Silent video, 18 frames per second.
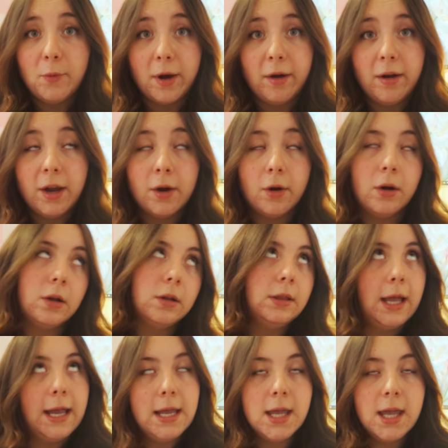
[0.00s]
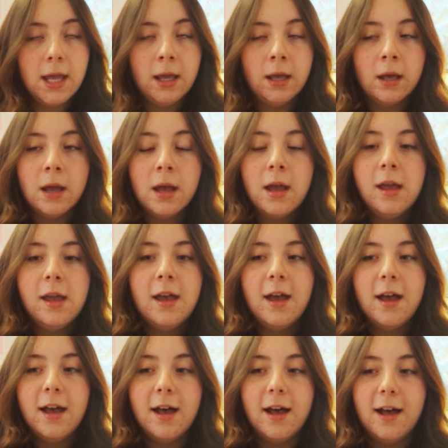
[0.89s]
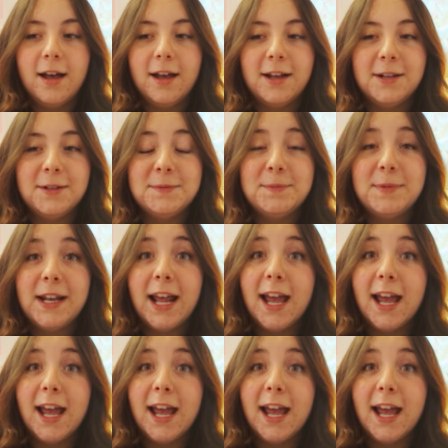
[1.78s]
wearing or liking. But